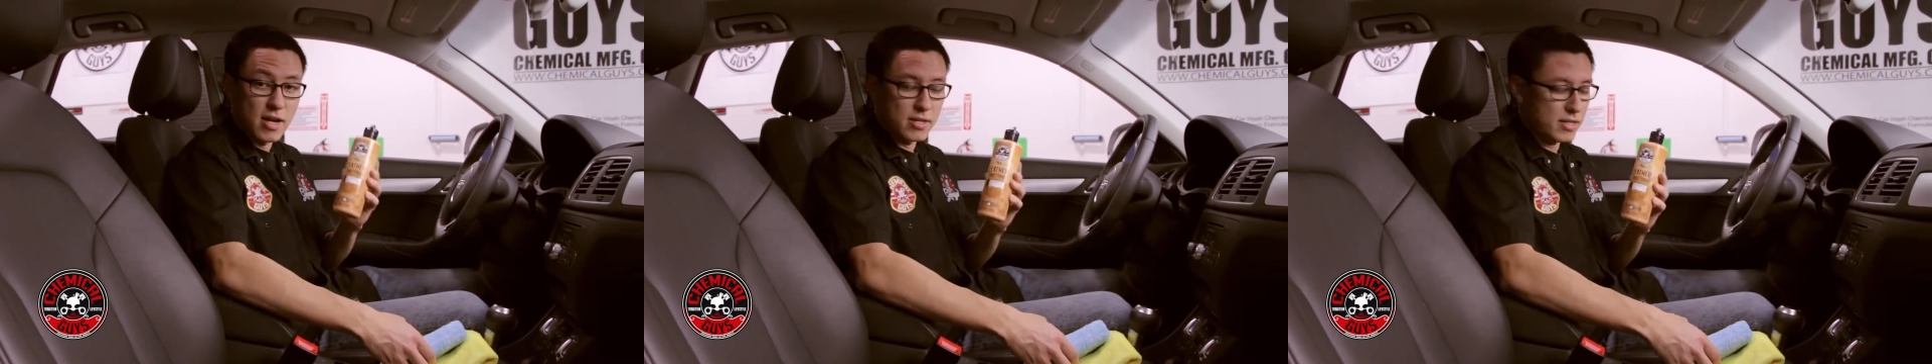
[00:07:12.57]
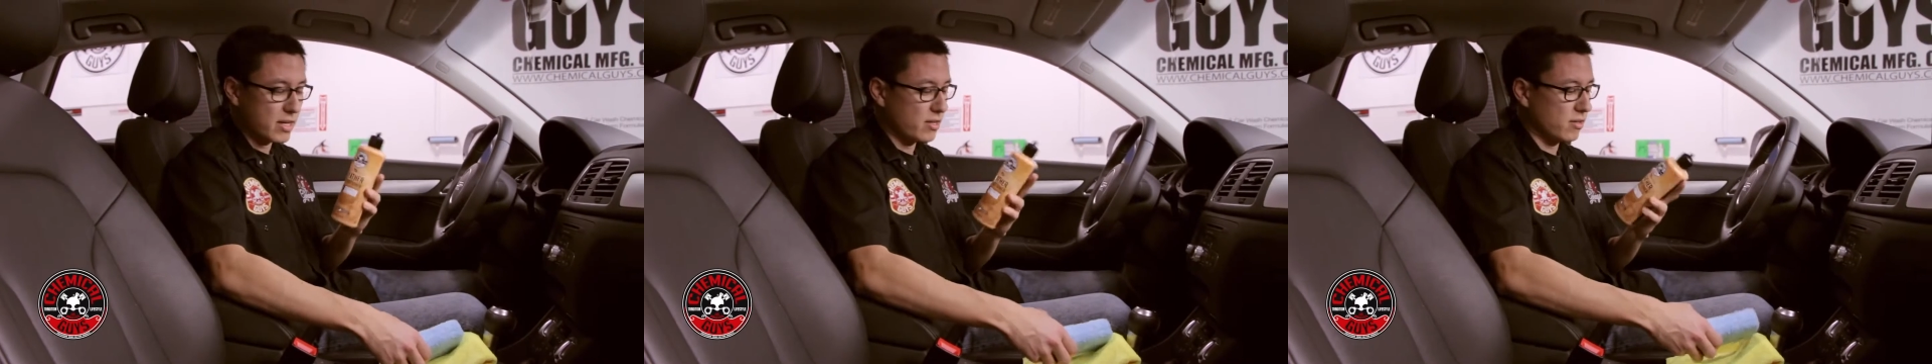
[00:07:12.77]

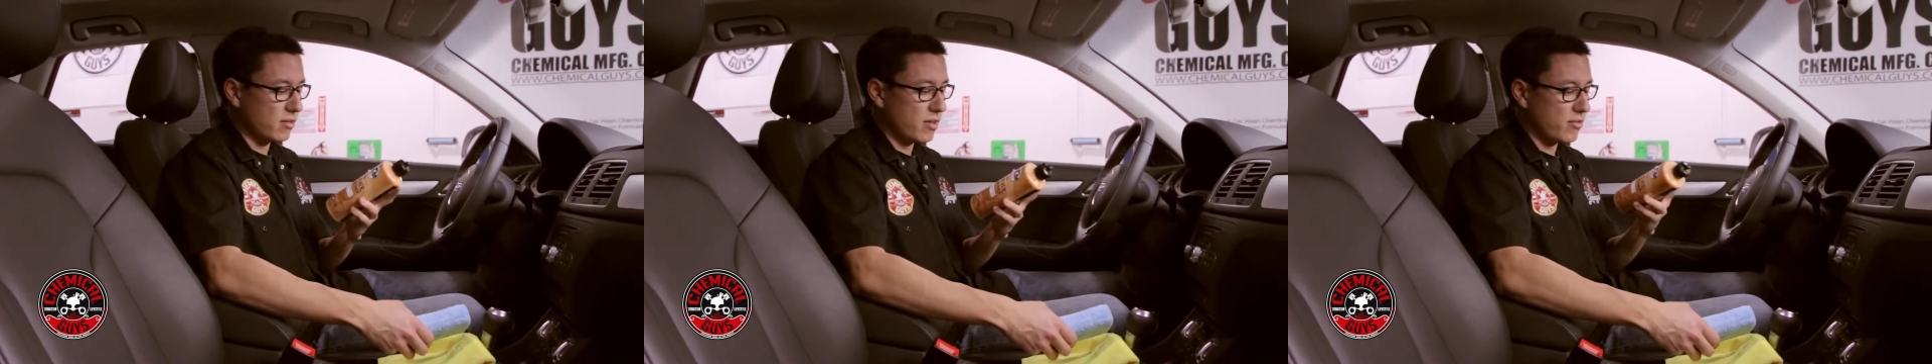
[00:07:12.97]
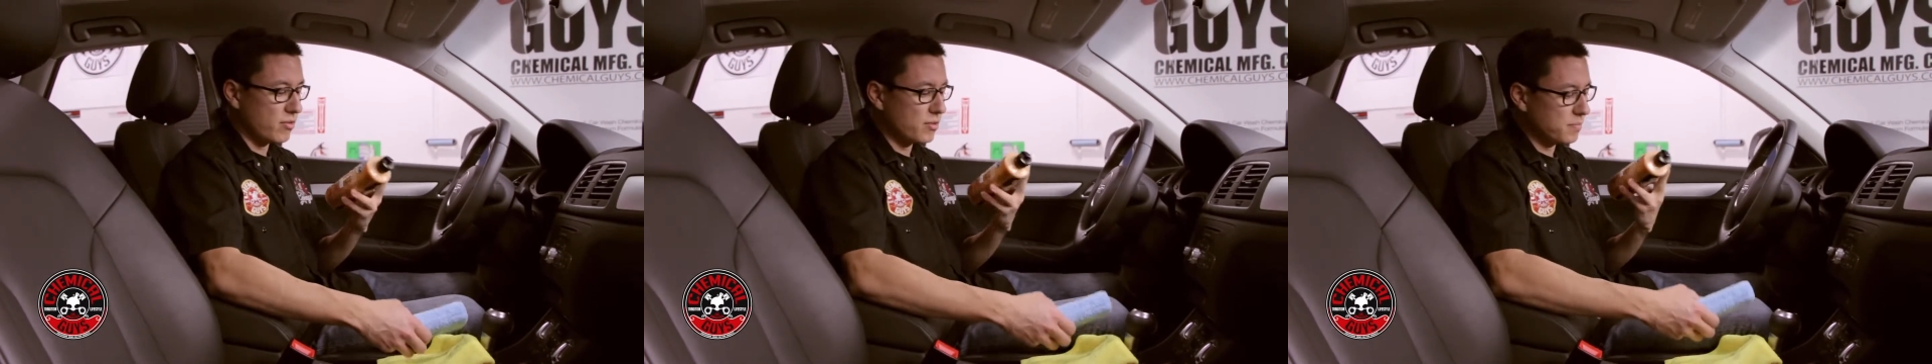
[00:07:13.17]
Take your
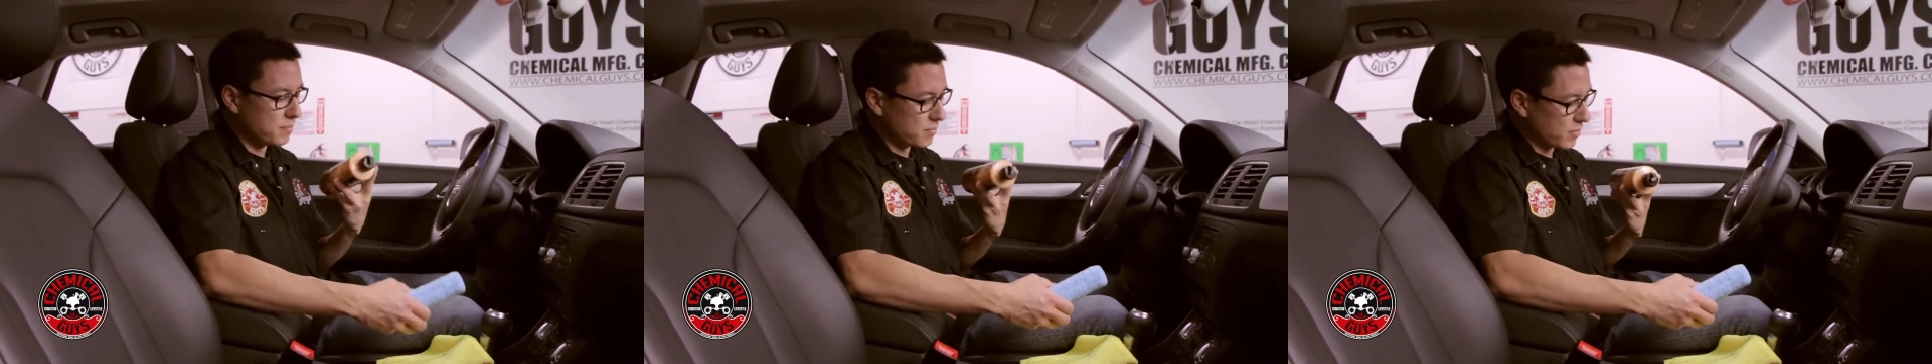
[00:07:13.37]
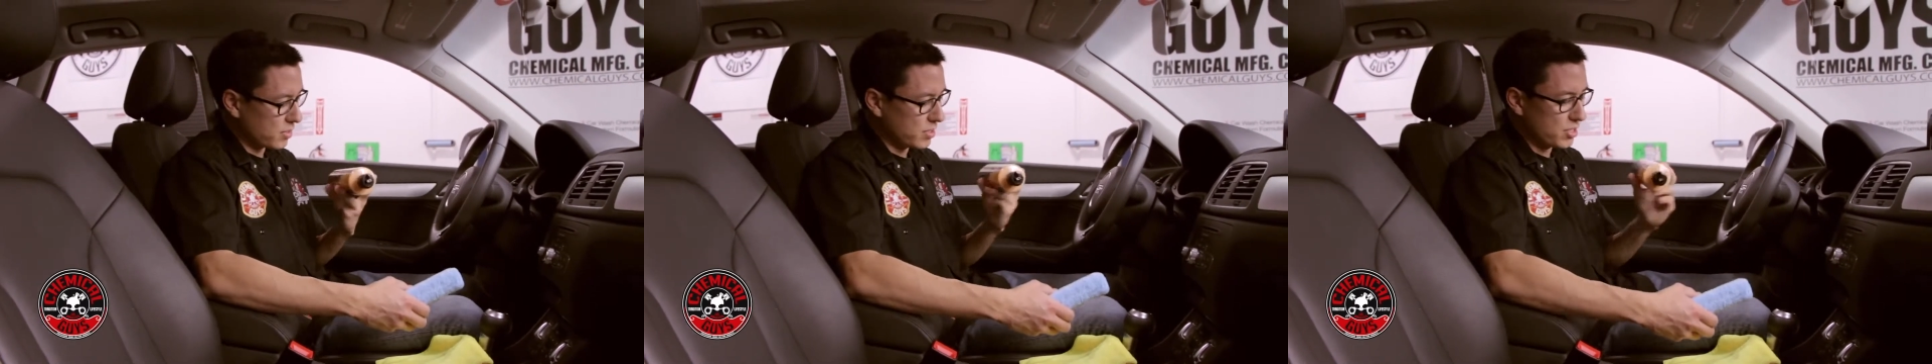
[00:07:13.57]
leather
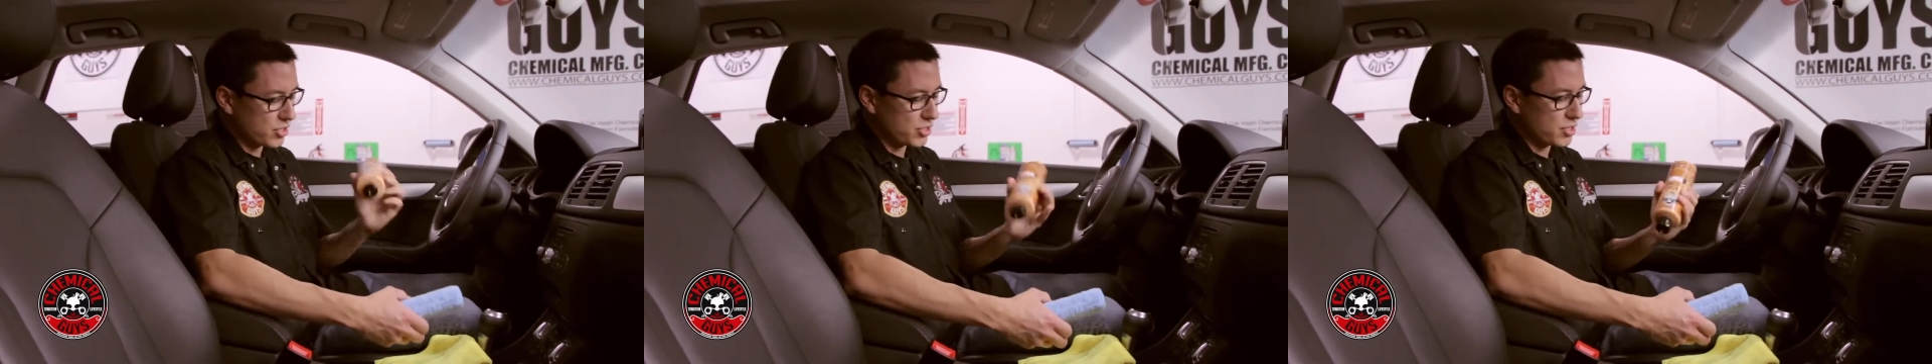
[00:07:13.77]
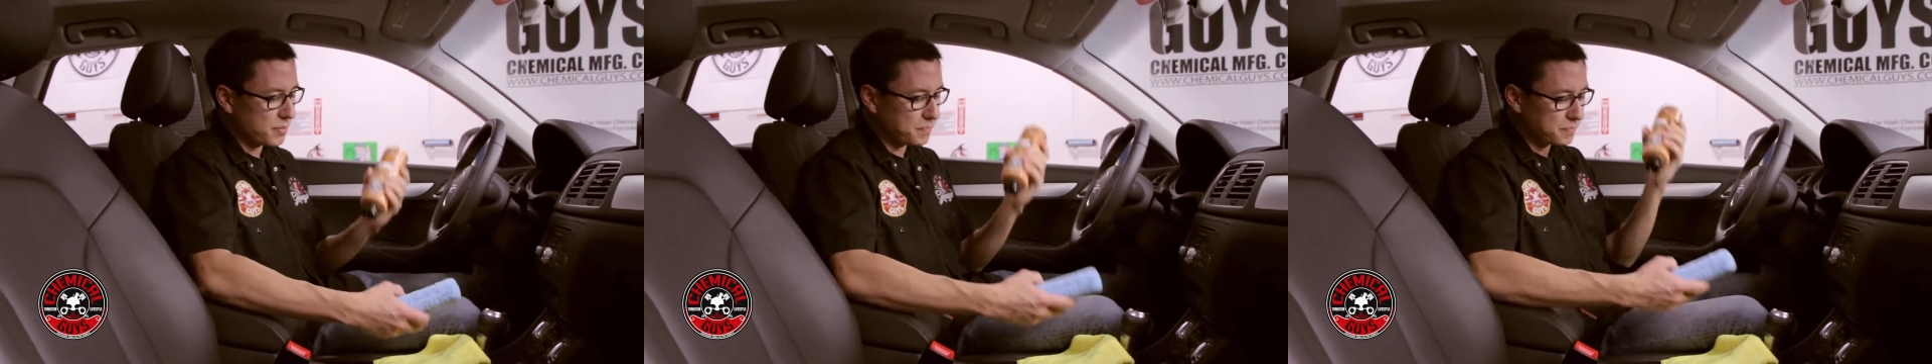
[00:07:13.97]

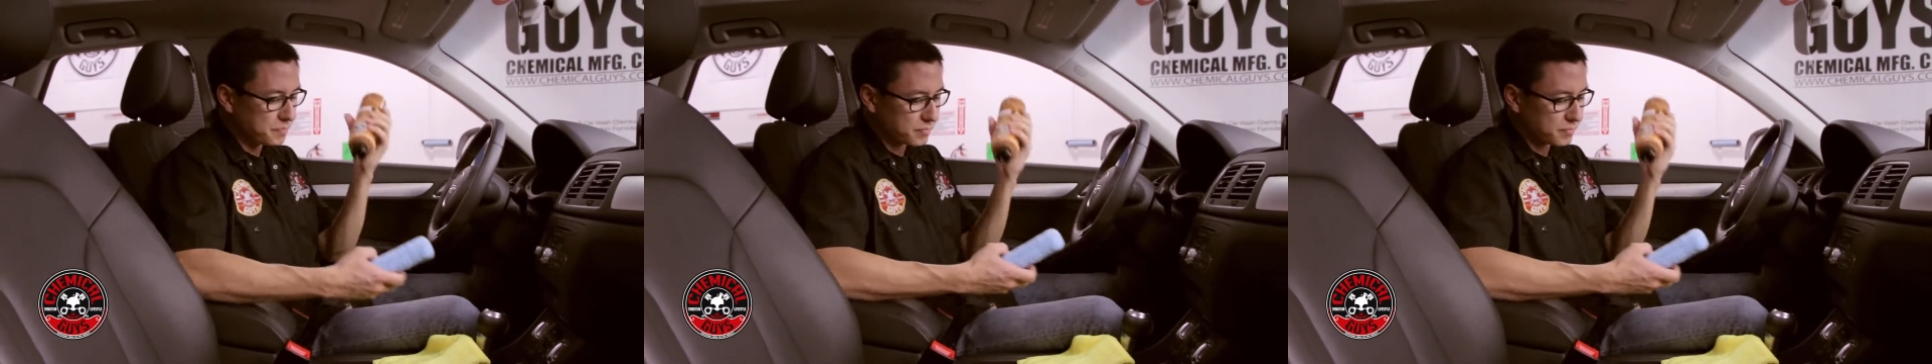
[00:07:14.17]
conditioner.